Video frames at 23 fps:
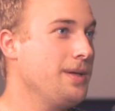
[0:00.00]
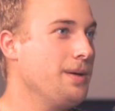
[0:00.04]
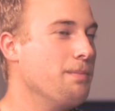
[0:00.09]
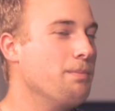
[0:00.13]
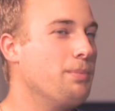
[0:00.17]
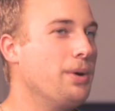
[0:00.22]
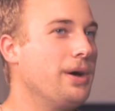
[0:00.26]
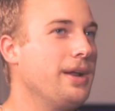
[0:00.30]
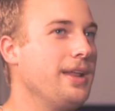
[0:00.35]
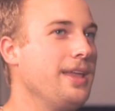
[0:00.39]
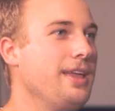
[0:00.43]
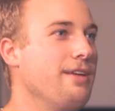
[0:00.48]

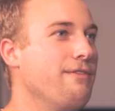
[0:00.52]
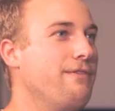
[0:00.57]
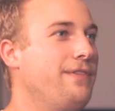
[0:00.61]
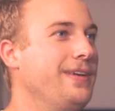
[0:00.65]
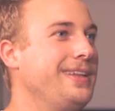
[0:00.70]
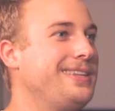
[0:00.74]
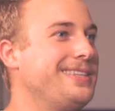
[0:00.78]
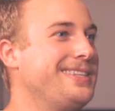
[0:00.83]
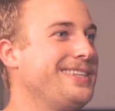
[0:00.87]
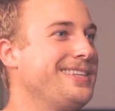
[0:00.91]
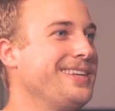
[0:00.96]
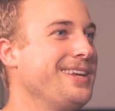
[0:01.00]
But if
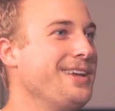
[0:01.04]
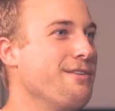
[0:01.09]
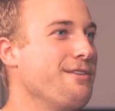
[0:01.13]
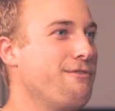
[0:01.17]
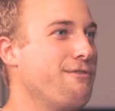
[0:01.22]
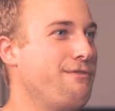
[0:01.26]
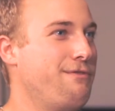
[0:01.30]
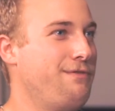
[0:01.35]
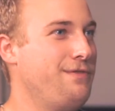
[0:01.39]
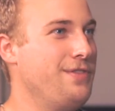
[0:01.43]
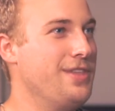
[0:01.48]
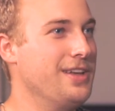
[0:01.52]
it's
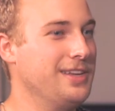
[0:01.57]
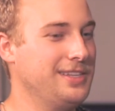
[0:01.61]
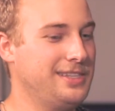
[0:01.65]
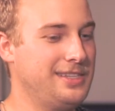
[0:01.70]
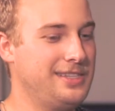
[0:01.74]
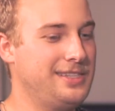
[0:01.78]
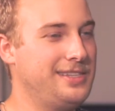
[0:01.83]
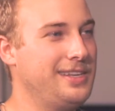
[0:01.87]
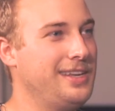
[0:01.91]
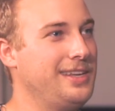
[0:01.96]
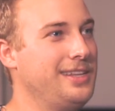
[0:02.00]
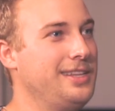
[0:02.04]

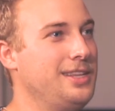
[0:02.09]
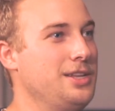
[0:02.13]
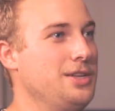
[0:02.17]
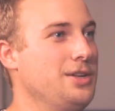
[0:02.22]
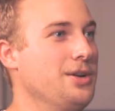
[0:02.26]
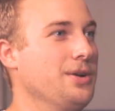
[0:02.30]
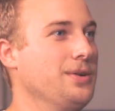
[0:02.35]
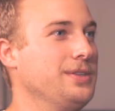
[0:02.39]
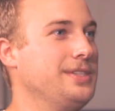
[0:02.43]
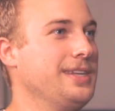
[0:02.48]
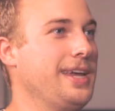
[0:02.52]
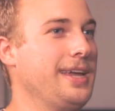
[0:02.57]

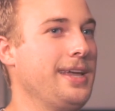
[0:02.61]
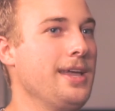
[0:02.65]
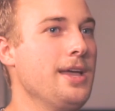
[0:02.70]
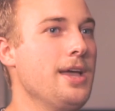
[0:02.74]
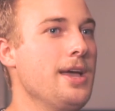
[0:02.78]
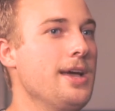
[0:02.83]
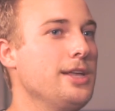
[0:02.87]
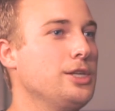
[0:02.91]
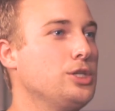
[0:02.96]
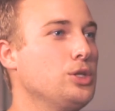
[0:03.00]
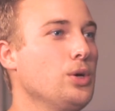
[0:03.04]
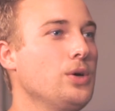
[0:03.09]
it's like,
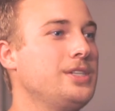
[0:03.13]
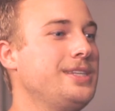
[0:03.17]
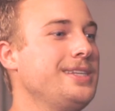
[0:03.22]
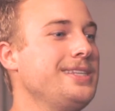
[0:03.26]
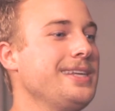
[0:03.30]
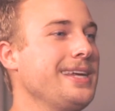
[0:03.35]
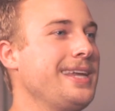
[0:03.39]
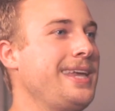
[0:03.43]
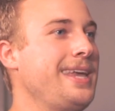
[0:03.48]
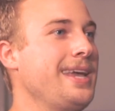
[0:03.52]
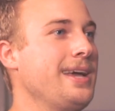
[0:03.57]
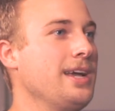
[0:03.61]
so since
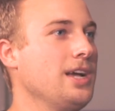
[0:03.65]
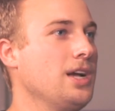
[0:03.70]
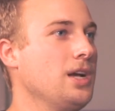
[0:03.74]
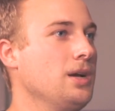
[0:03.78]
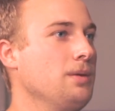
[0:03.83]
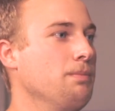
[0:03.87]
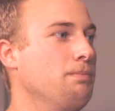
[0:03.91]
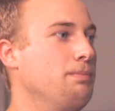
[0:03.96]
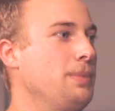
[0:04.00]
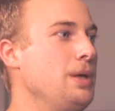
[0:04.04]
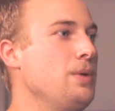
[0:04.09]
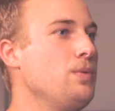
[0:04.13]
I can't
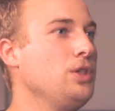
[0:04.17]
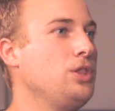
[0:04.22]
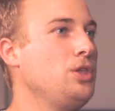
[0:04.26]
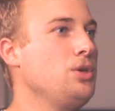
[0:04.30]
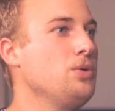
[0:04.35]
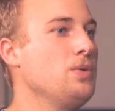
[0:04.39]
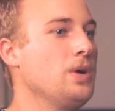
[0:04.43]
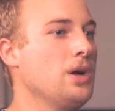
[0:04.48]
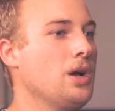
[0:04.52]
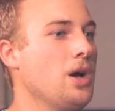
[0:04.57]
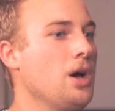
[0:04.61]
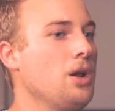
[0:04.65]
be with
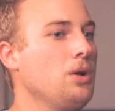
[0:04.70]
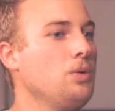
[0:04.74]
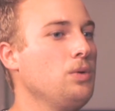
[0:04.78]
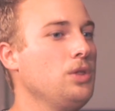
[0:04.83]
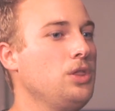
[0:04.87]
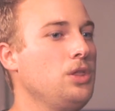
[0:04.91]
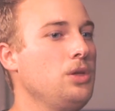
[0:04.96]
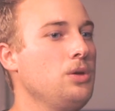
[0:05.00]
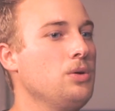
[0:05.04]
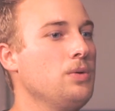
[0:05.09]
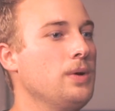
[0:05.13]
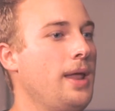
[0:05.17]
you and cuddle
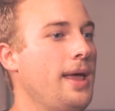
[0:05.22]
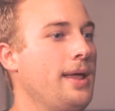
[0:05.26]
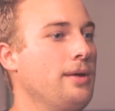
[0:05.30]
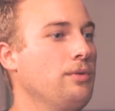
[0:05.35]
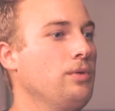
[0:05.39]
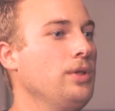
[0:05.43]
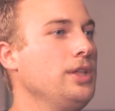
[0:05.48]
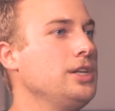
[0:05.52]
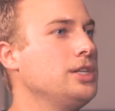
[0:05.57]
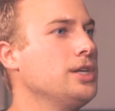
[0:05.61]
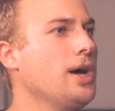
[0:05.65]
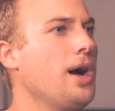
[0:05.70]
with you and
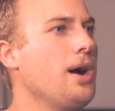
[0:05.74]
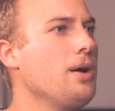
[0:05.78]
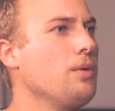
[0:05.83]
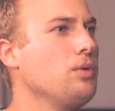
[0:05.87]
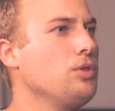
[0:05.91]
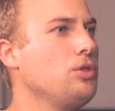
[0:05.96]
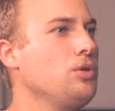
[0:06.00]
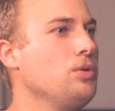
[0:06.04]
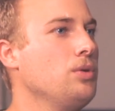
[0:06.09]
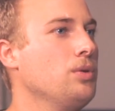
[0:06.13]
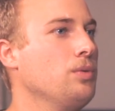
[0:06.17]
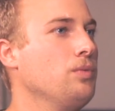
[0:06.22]
really talk
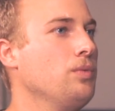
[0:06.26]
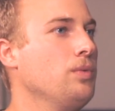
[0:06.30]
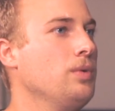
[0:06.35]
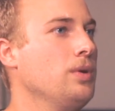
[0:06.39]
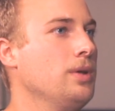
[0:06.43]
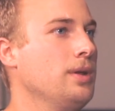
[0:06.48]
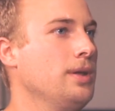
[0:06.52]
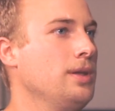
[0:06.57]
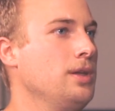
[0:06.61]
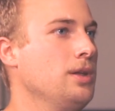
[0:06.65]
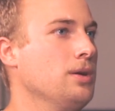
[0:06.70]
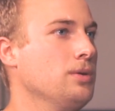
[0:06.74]
with you
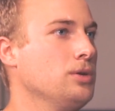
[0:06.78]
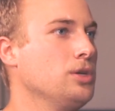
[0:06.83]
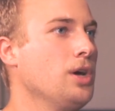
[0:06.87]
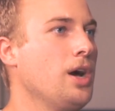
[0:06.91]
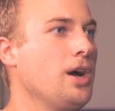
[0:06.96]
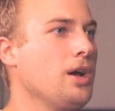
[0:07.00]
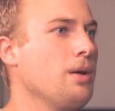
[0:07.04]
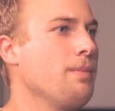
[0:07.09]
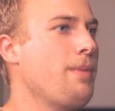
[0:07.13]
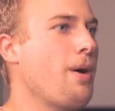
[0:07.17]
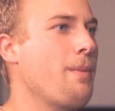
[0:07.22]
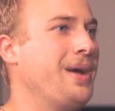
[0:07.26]
and
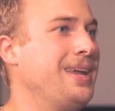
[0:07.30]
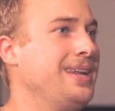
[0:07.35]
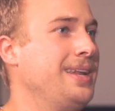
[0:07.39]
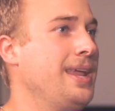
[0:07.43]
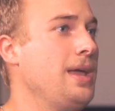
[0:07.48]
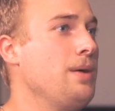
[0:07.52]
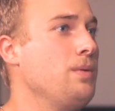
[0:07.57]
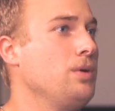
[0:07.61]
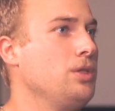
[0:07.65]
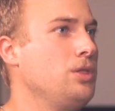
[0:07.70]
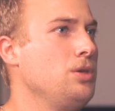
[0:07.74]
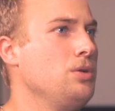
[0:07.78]
talk about my
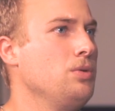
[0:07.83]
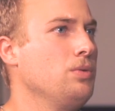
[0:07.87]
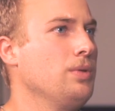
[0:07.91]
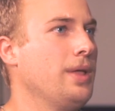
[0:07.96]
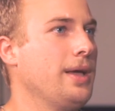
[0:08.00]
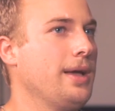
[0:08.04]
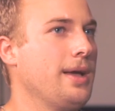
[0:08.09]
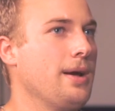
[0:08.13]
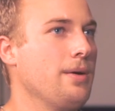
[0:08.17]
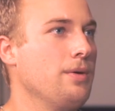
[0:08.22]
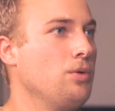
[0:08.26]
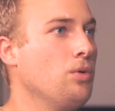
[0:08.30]
day with you
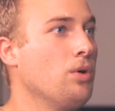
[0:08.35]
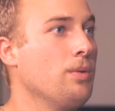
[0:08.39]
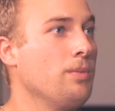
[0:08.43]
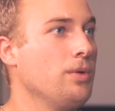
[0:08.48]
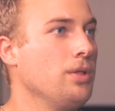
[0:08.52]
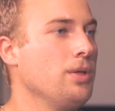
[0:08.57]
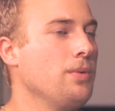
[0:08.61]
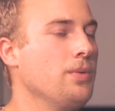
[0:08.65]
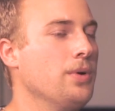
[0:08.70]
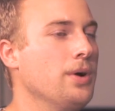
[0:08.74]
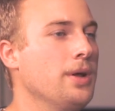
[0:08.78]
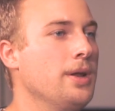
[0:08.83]
like I would
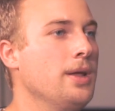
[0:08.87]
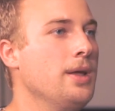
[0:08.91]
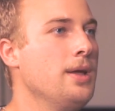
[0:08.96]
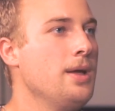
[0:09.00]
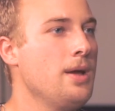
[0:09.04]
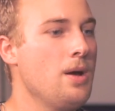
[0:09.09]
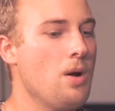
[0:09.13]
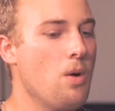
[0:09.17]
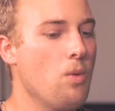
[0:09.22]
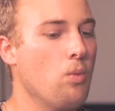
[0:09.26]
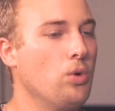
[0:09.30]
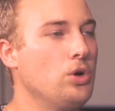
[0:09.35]
normally would,
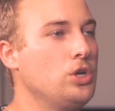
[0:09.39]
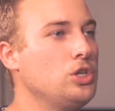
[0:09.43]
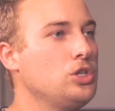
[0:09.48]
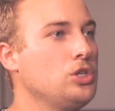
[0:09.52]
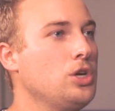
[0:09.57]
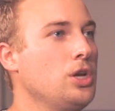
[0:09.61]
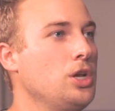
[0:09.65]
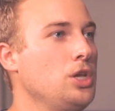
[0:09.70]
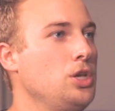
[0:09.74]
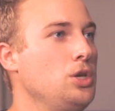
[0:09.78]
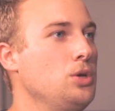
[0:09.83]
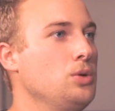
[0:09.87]
we're just
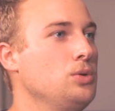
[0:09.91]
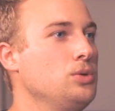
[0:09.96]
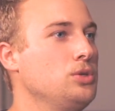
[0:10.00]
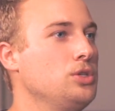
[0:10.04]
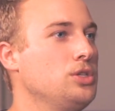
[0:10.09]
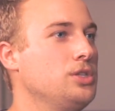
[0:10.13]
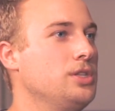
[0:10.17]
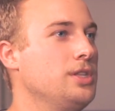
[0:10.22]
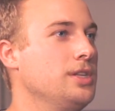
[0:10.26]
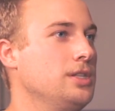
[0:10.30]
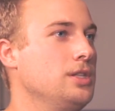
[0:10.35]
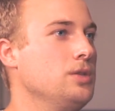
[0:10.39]
going
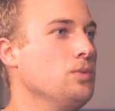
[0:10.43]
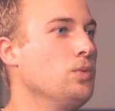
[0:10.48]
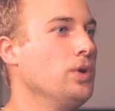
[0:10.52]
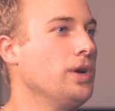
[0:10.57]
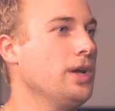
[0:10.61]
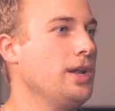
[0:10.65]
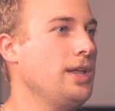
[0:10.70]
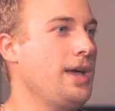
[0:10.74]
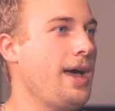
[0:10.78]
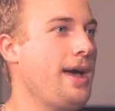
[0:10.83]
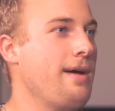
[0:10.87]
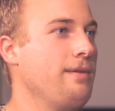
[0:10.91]
to we're
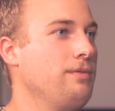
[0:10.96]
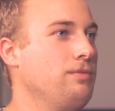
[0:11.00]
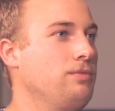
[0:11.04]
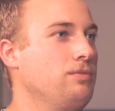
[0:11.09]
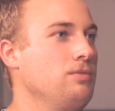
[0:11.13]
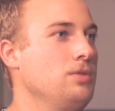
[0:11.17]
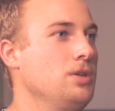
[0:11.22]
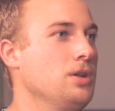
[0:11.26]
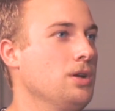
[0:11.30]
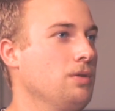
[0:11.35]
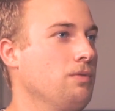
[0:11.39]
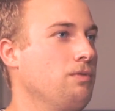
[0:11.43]
going to have,
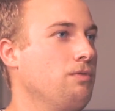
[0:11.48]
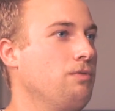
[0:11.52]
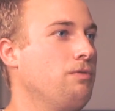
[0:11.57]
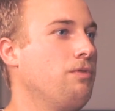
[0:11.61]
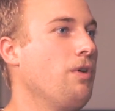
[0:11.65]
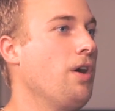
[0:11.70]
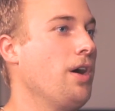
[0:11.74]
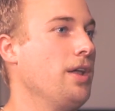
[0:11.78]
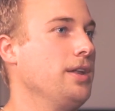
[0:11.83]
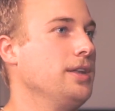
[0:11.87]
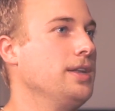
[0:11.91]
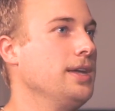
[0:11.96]

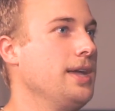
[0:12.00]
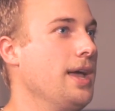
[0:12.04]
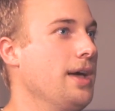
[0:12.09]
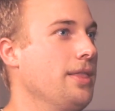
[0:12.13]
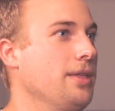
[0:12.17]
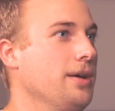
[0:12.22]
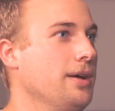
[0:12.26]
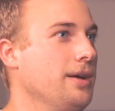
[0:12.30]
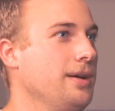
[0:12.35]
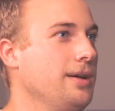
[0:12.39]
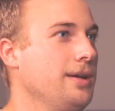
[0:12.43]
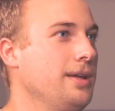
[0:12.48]
fun
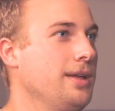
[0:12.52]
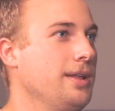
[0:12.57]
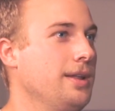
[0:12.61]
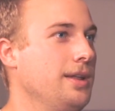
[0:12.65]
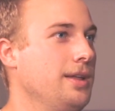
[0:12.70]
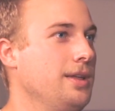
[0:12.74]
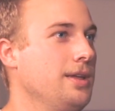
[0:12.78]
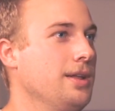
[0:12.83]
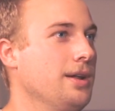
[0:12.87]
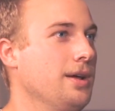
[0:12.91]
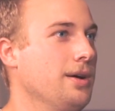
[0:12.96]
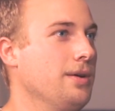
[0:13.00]
together.
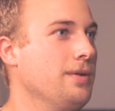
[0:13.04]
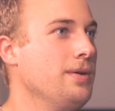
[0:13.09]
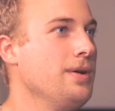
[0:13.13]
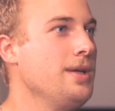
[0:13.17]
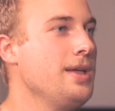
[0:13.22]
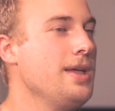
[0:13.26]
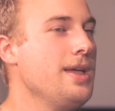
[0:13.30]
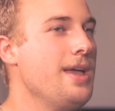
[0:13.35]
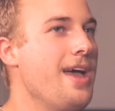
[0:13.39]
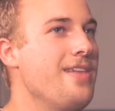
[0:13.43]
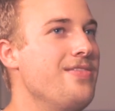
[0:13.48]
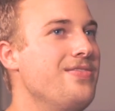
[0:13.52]

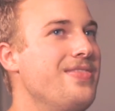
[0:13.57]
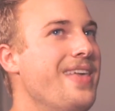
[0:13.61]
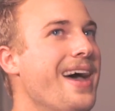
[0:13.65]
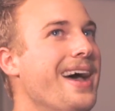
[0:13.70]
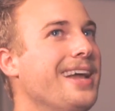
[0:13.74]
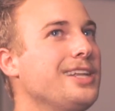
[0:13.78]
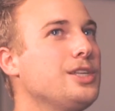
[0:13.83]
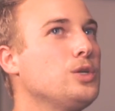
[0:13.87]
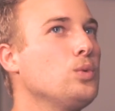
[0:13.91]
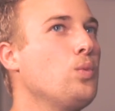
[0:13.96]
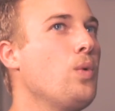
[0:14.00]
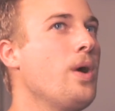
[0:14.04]
And
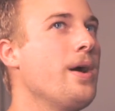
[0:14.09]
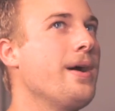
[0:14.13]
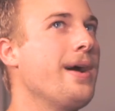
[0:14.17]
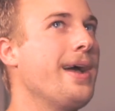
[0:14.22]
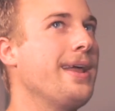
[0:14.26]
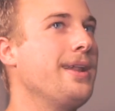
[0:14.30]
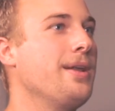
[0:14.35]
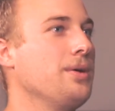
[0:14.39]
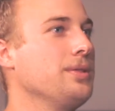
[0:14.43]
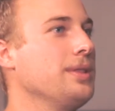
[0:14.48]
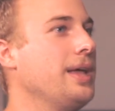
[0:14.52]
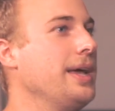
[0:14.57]
that's where I
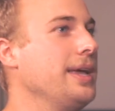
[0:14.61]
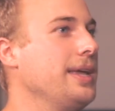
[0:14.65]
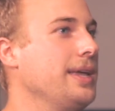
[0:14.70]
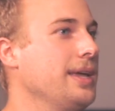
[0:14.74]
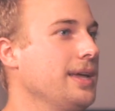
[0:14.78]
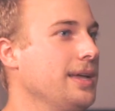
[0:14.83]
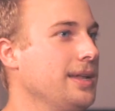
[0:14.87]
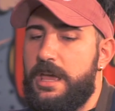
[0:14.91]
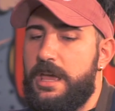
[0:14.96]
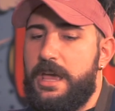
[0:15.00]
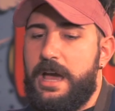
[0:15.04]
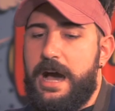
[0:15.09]
don't like it.